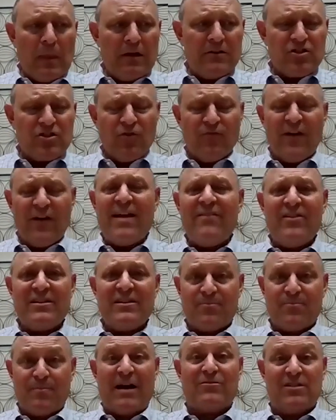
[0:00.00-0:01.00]
Surviving
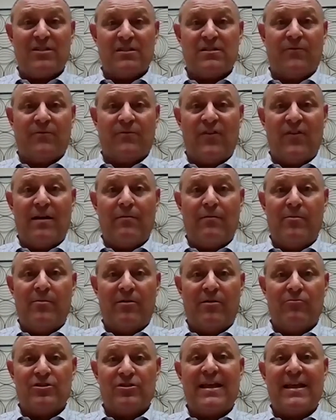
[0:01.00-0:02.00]
spouses and family
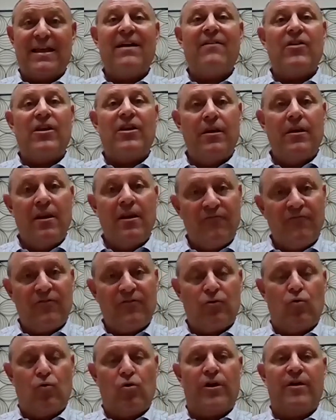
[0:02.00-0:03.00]
members, they have enough to
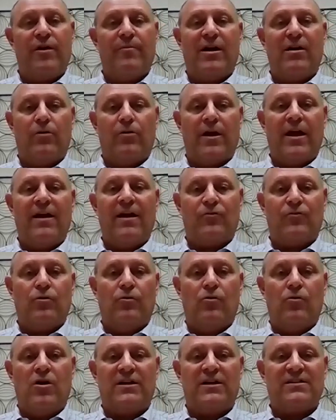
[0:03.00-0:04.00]
worry about after the
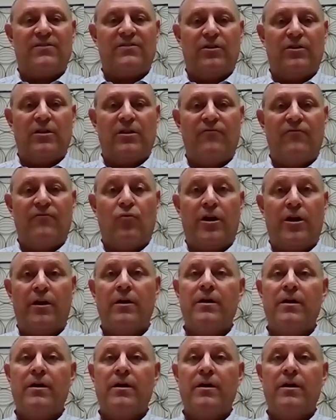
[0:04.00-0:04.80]
loss of a loved one.